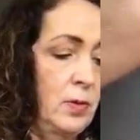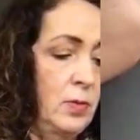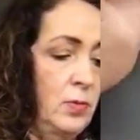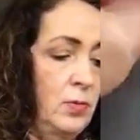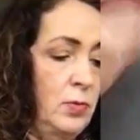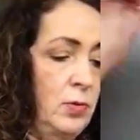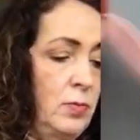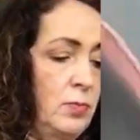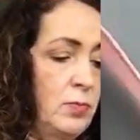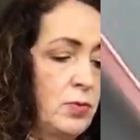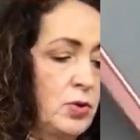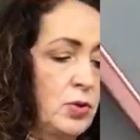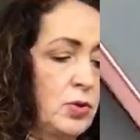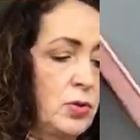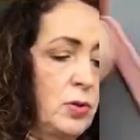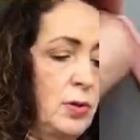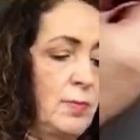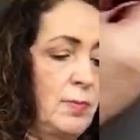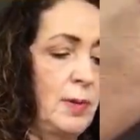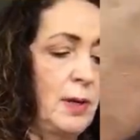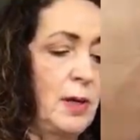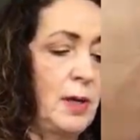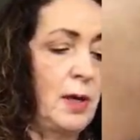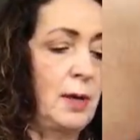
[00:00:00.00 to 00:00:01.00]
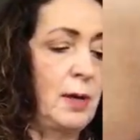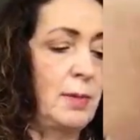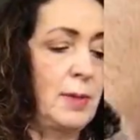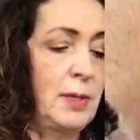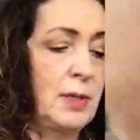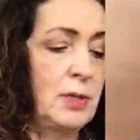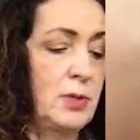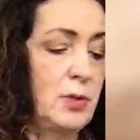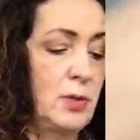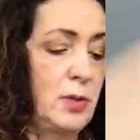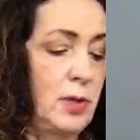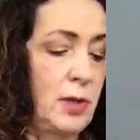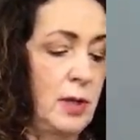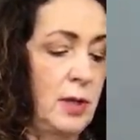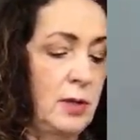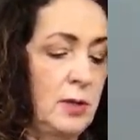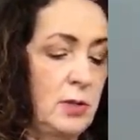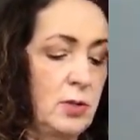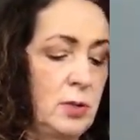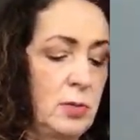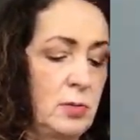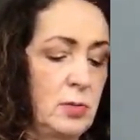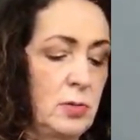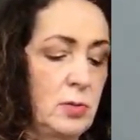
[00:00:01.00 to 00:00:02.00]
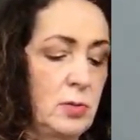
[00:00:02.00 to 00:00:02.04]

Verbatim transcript: Oops, I'm making a mess of things